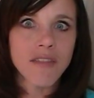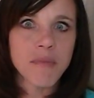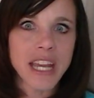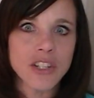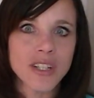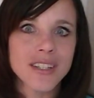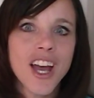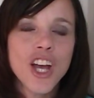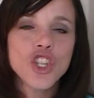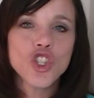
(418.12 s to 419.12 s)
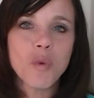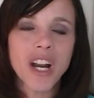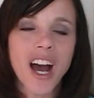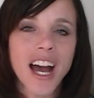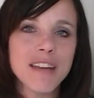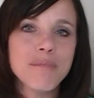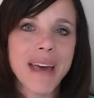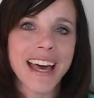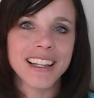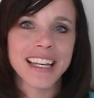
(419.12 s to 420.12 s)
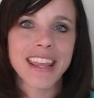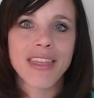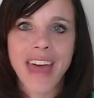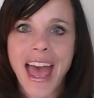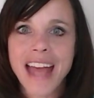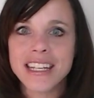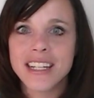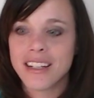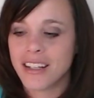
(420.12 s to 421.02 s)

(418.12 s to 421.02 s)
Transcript: of pages. So when I am battling that